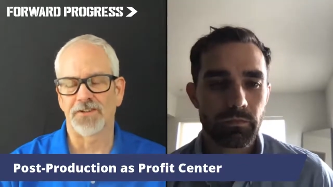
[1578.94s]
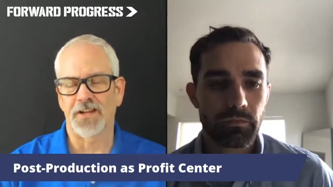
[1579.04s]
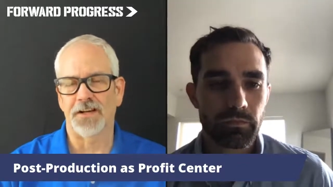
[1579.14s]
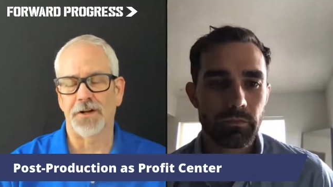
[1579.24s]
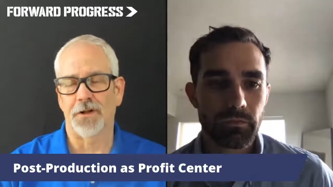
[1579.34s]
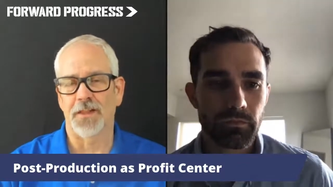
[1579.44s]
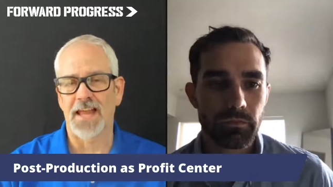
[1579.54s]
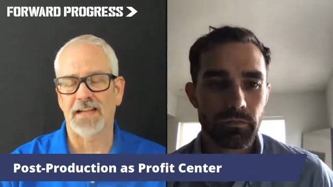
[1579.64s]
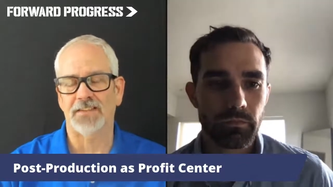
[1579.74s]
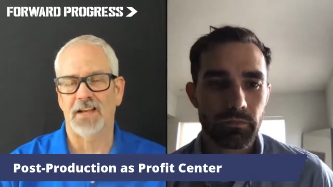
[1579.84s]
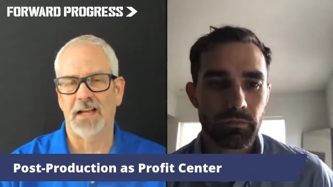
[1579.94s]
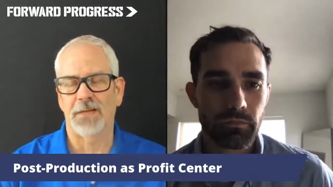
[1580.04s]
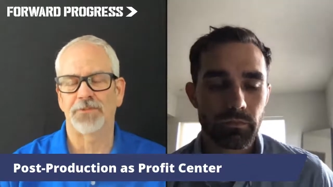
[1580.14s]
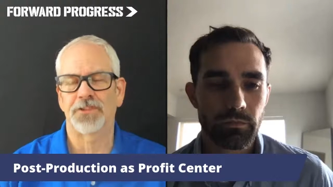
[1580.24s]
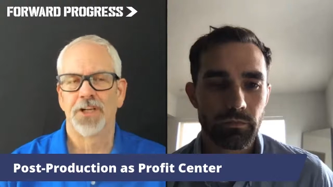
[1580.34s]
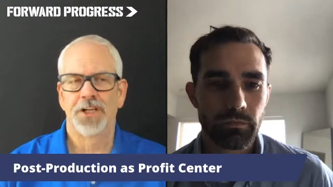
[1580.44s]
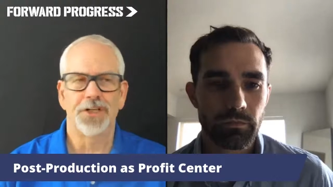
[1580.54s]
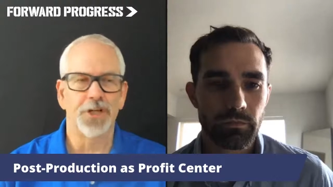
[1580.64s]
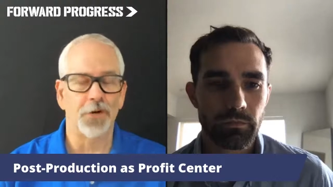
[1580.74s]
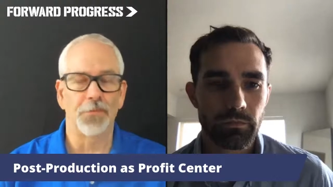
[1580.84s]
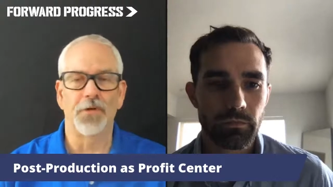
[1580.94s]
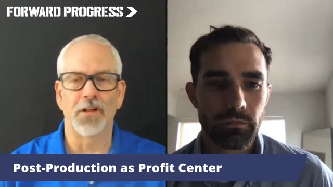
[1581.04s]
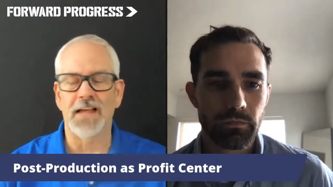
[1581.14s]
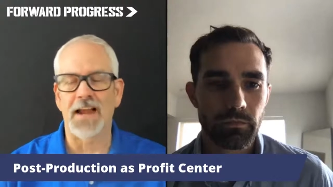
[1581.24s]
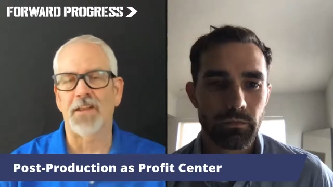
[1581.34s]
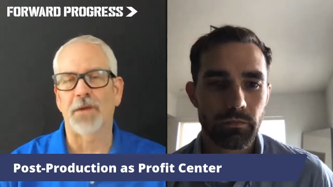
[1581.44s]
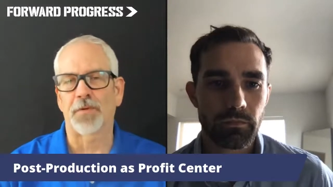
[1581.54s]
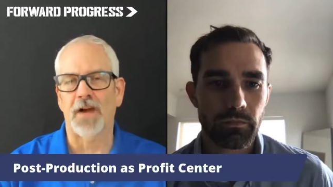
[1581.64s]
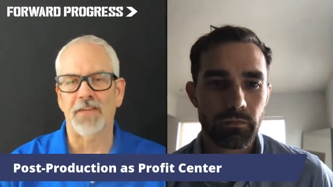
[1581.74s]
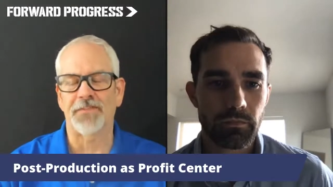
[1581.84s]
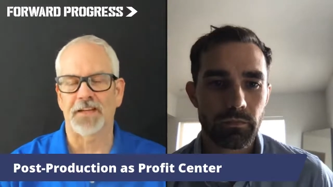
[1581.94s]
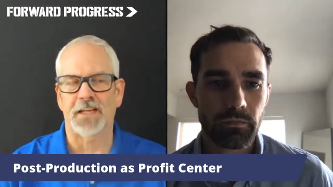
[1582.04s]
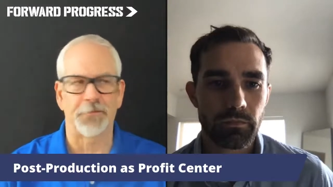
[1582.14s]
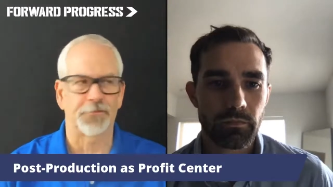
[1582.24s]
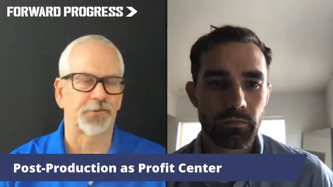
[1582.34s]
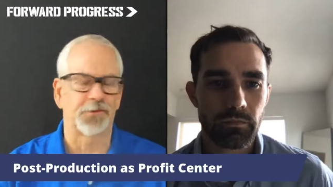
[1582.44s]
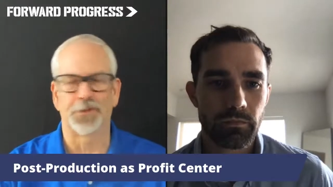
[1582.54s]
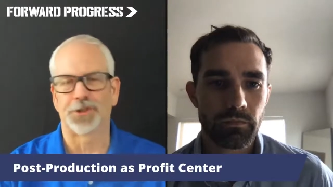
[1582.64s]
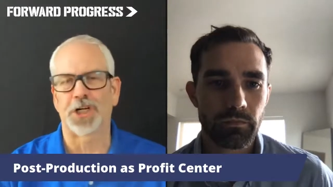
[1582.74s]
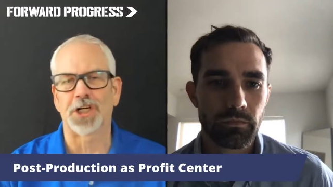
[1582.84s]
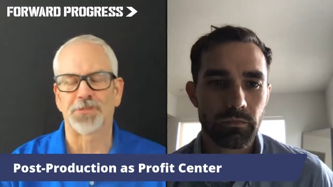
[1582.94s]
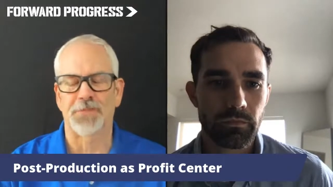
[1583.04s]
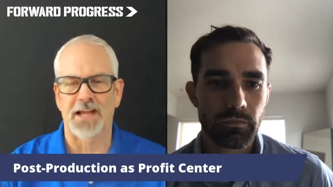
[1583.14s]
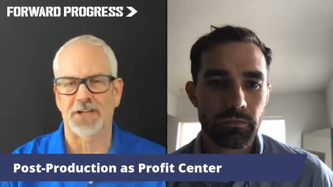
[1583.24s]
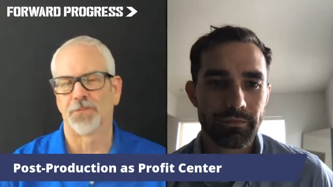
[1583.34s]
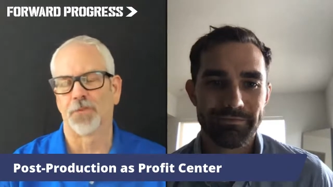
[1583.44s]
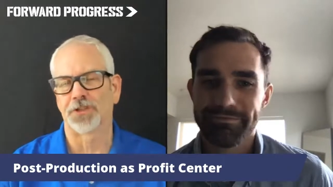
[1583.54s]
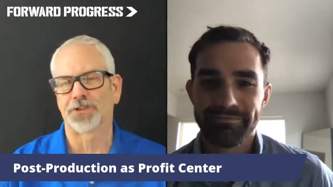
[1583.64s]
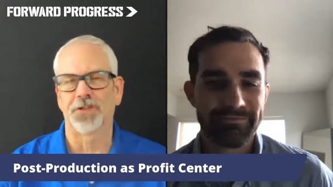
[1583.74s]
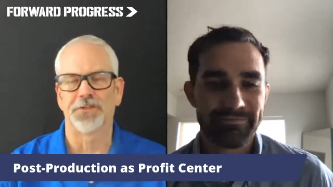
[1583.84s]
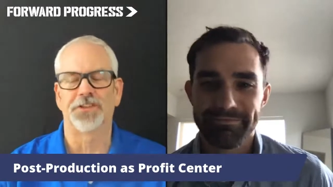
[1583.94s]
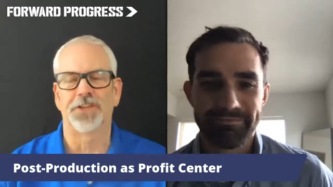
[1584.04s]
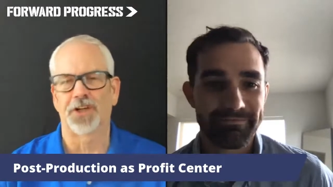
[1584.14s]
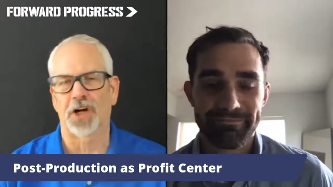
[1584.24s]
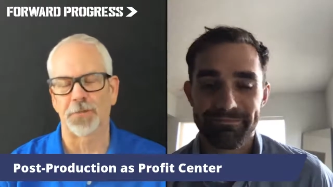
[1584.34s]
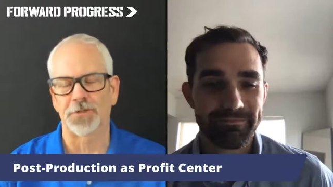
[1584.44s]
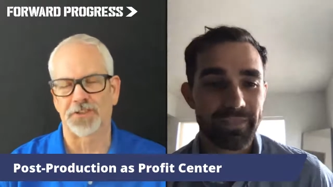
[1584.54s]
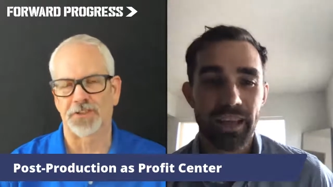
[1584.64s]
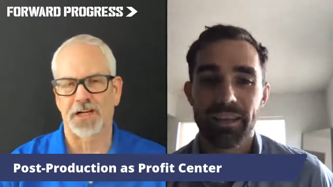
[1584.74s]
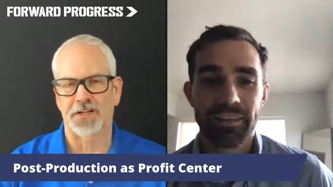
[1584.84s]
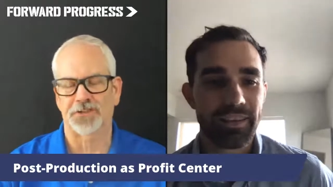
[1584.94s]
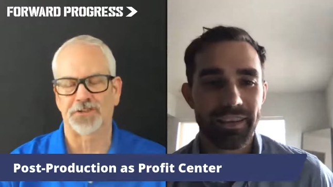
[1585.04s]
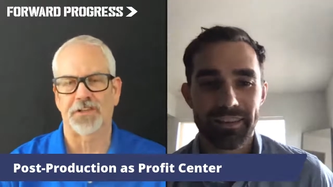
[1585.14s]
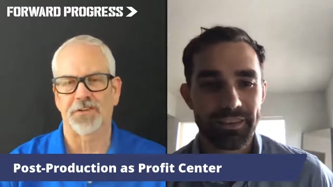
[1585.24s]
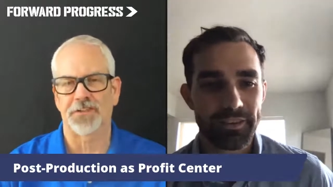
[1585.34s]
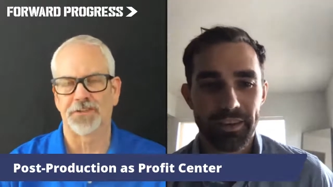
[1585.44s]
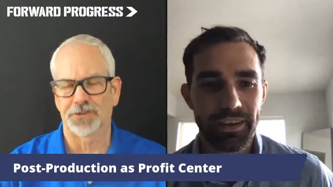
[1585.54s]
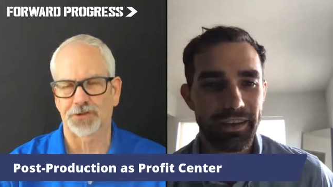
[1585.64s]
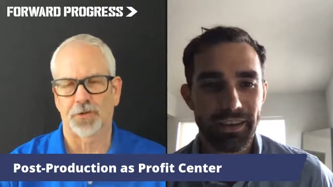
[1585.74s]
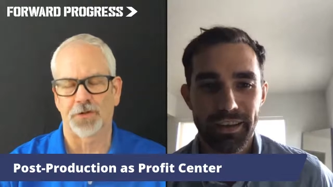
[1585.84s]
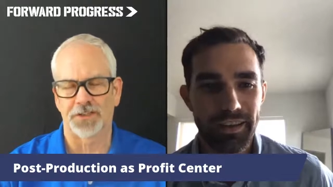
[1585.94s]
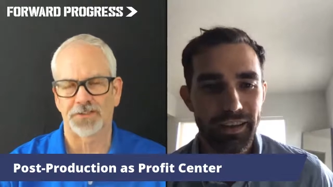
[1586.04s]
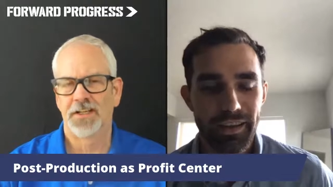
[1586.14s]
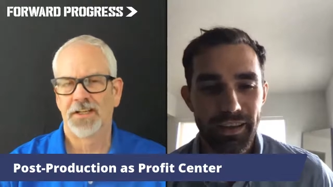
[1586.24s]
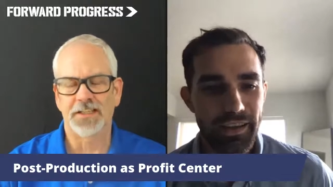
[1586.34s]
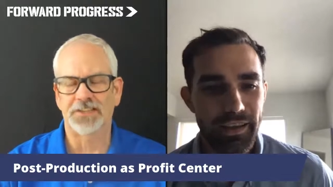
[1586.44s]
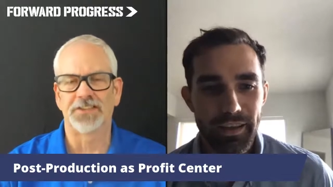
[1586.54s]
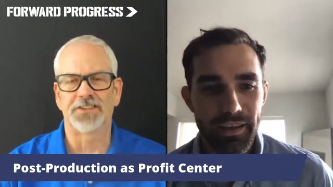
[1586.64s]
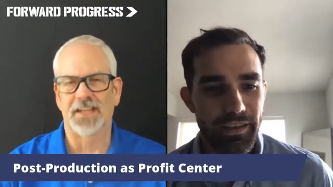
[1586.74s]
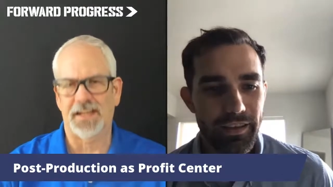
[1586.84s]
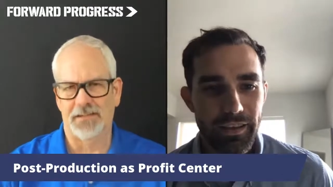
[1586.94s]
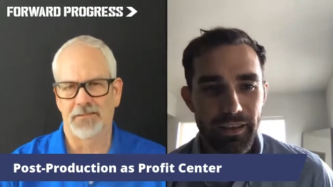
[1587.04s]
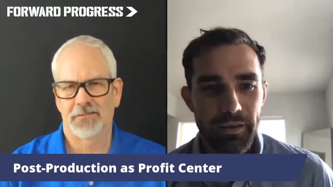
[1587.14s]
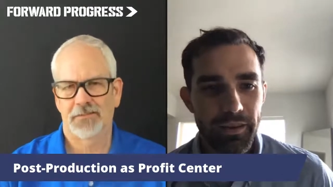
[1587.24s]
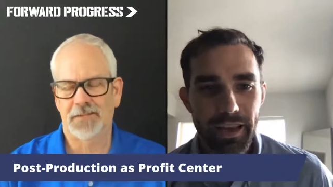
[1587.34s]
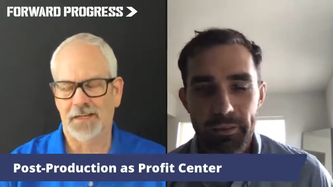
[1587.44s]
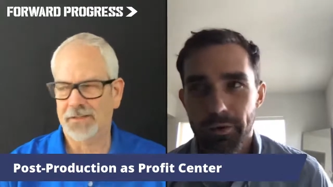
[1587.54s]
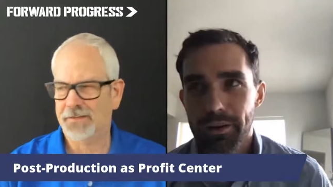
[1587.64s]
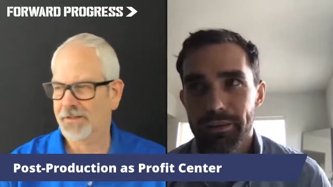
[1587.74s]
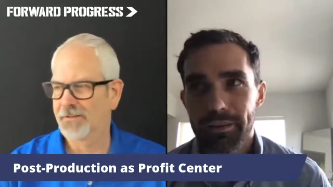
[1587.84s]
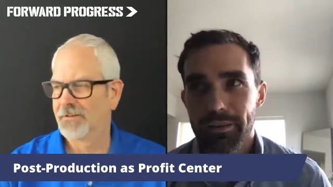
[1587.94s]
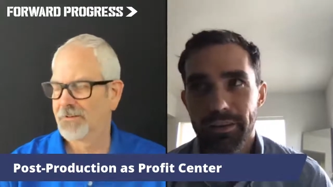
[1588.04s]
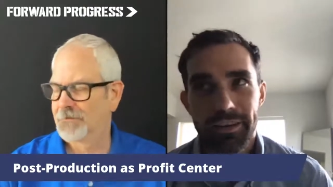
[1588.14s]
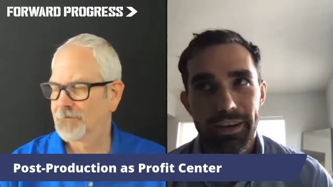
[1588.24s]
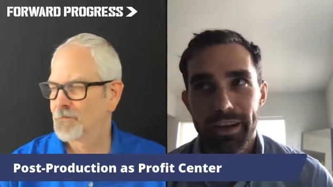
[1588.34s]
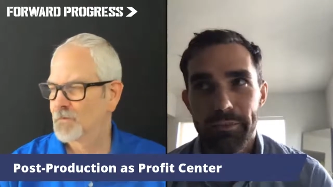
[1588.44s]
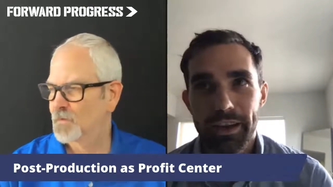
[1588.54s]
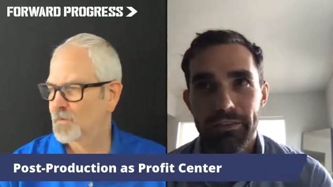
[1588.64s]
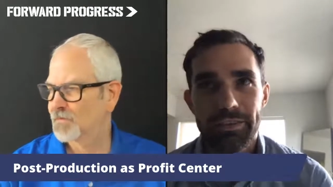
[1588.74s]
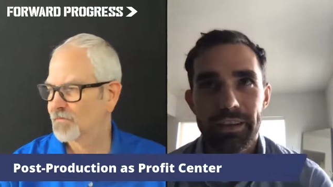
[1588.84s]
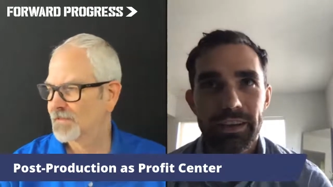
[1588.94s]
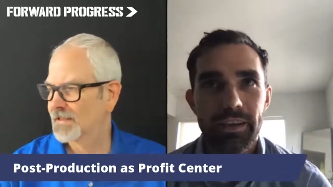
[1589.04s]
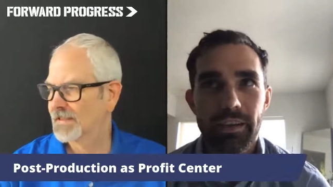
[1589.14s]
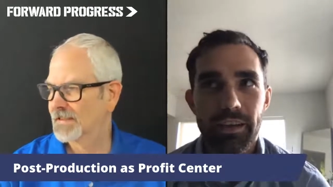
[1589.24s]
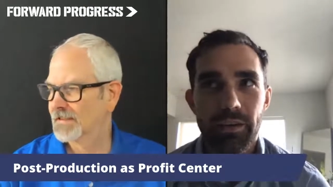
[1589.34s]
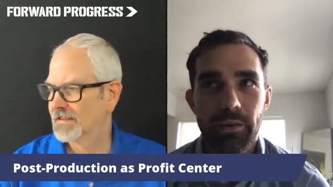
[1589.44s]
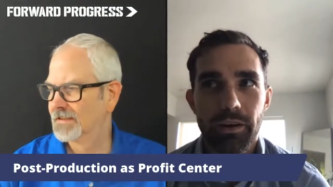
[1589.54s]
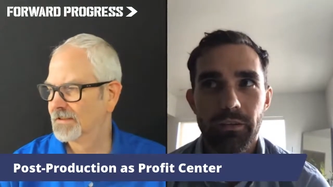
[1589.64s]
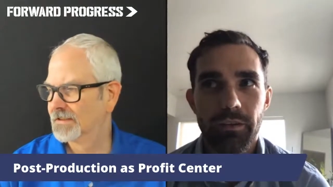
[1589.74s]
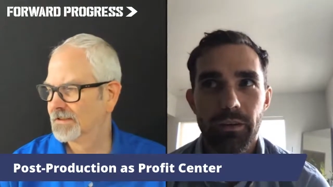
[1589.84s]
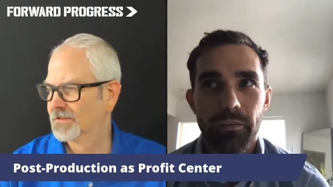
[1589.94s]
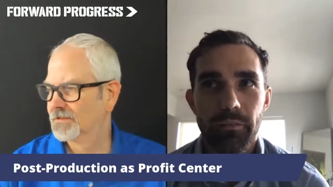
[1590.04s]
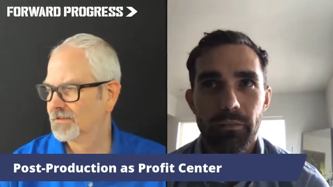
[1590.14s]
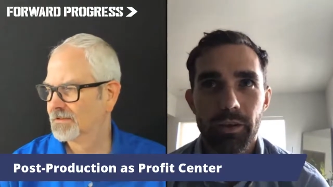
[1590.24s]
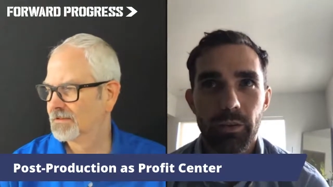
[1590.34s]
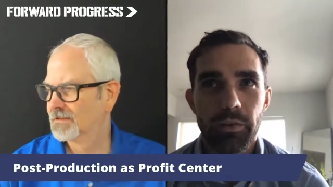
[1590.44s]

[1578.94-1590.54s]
Speaker 1: I know a lot of times you know, a lot of their profit comes from the chargebacks more so than the garments that they're
Speaker 2: selling in the stores. It's insane. Right? Yeah, Marshall. I mean, I've seen anywhere from you know